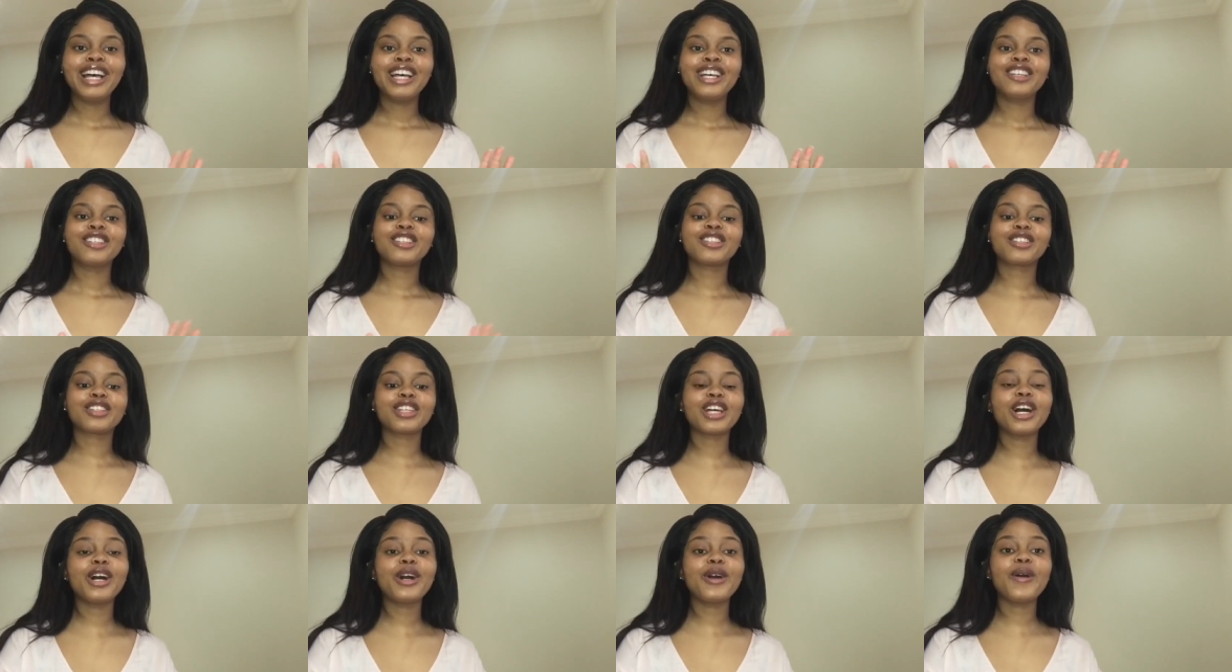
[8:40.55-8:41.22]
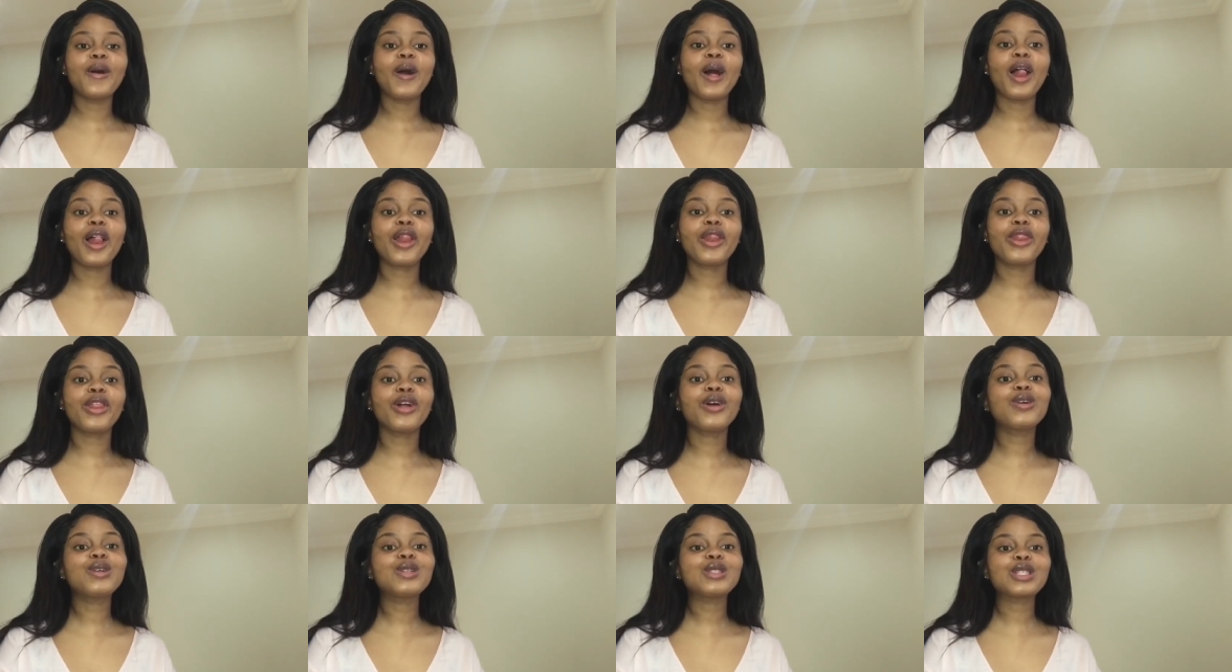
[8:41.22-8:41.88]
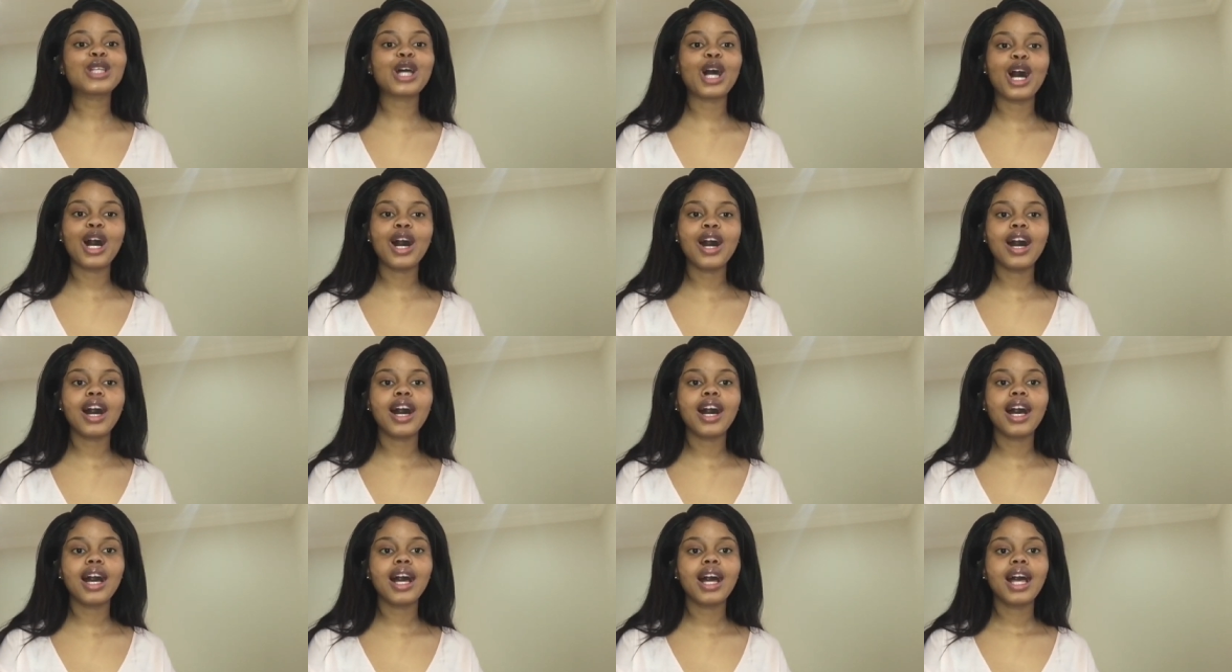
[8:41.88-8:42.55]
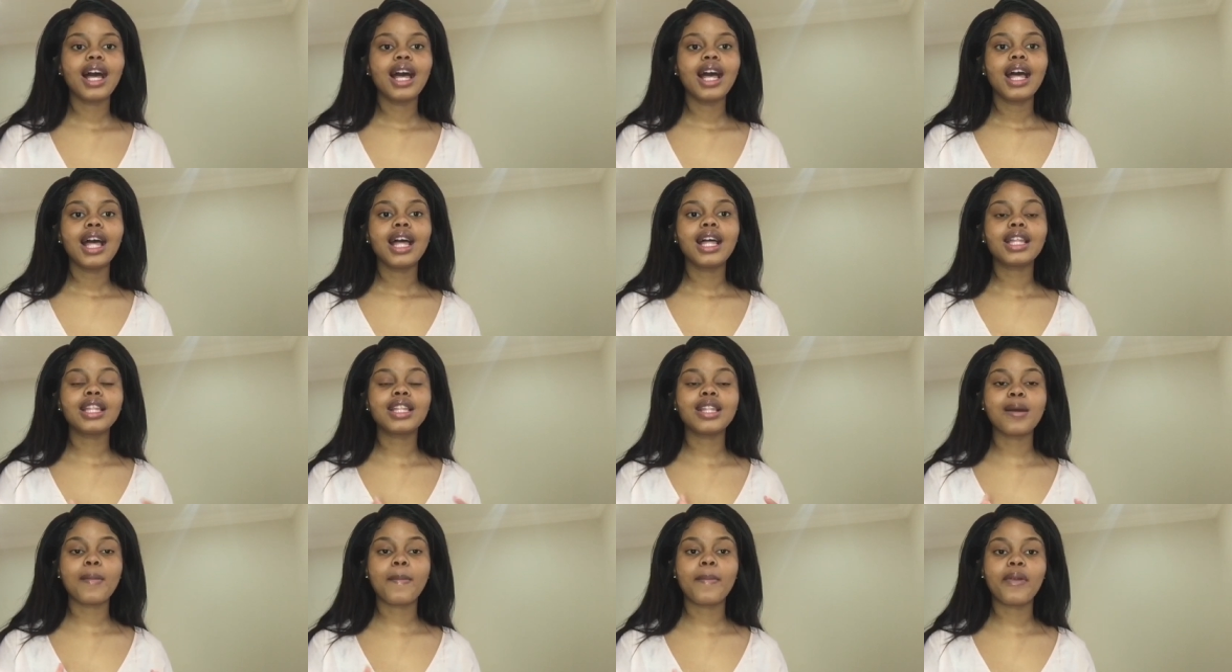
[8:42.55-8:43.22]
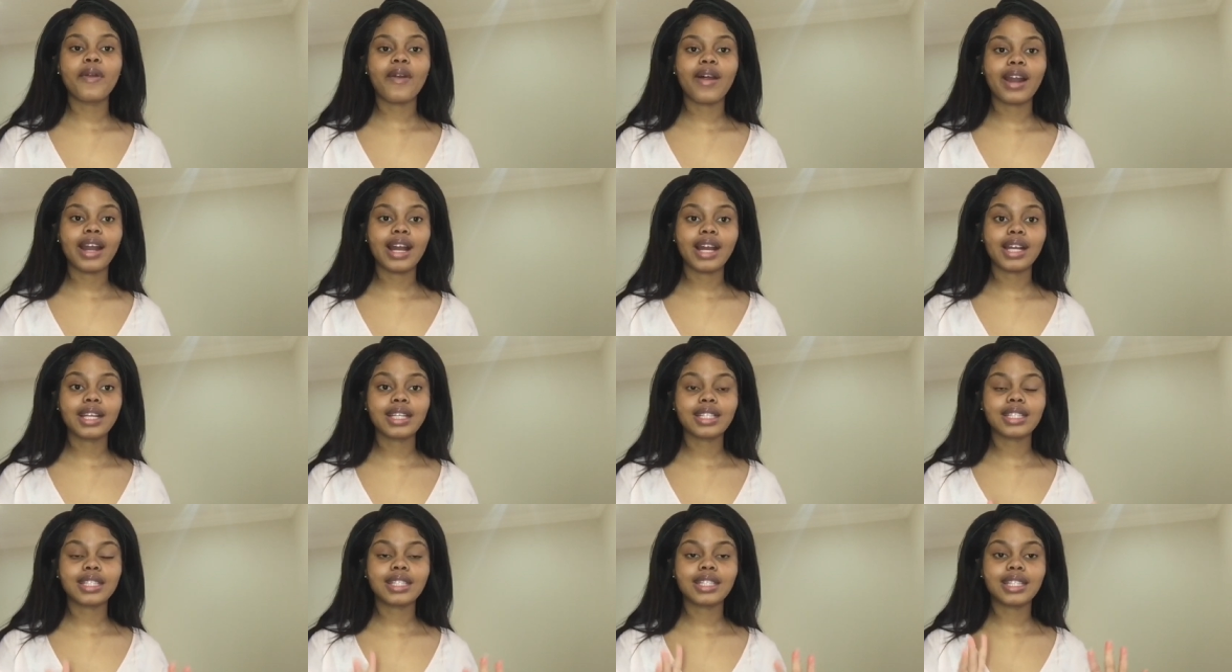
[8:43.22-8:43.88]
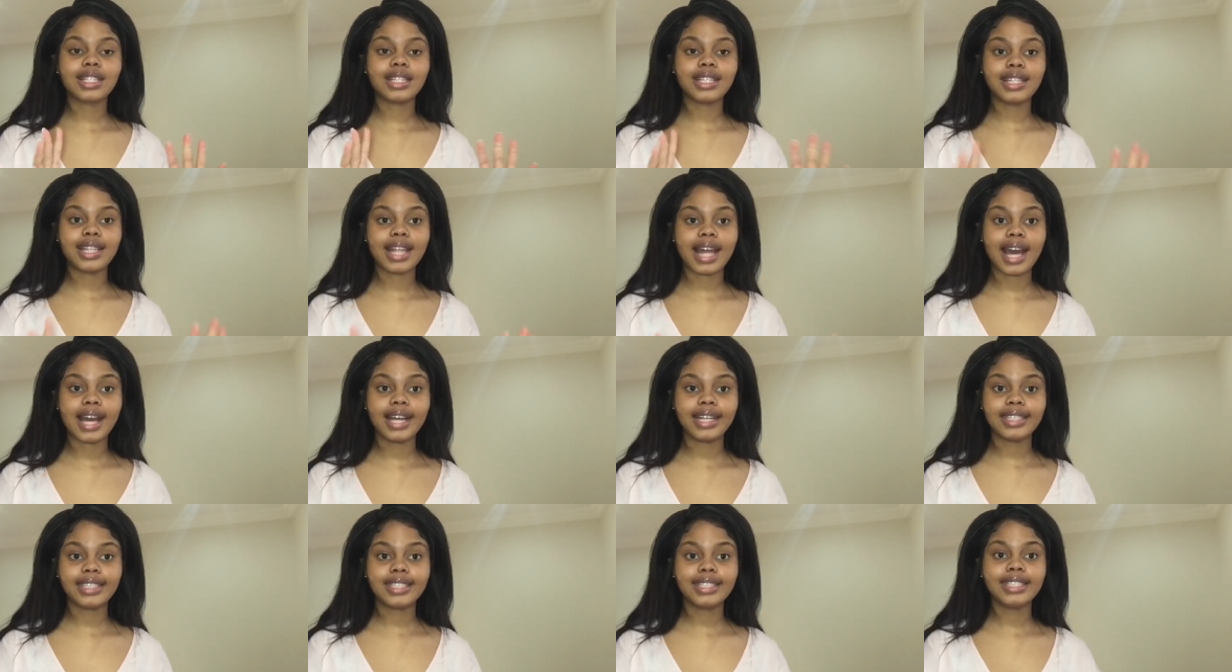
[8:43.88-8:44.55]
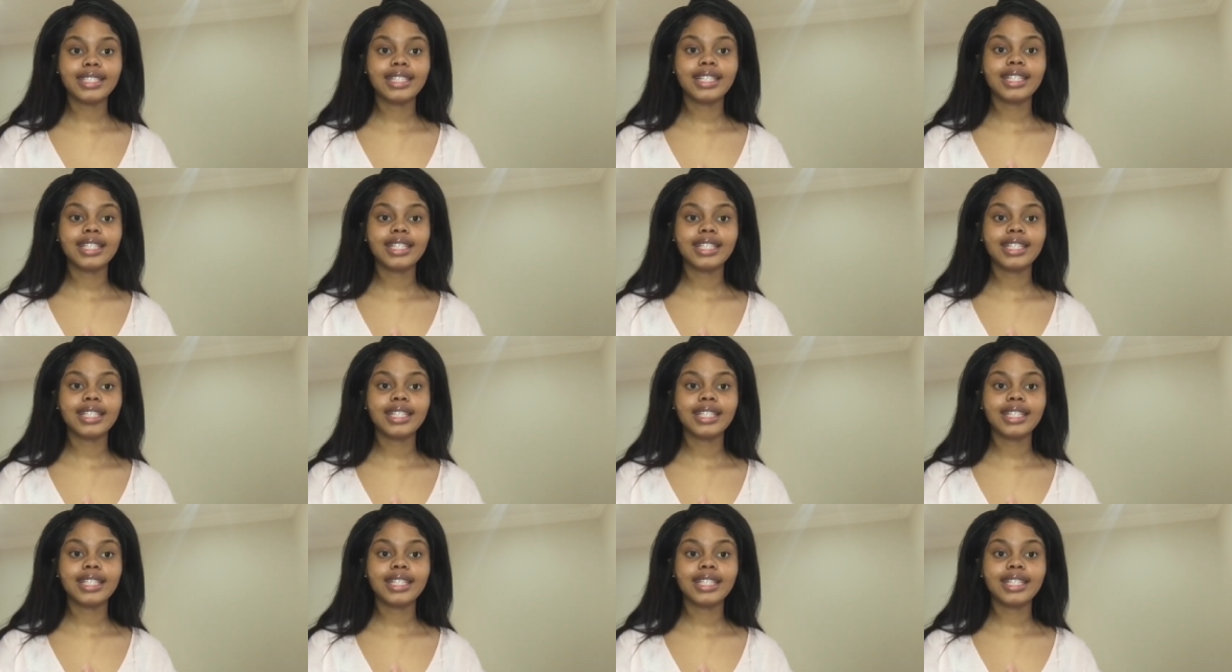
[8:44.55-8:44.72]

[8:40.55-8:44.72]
so those are the products that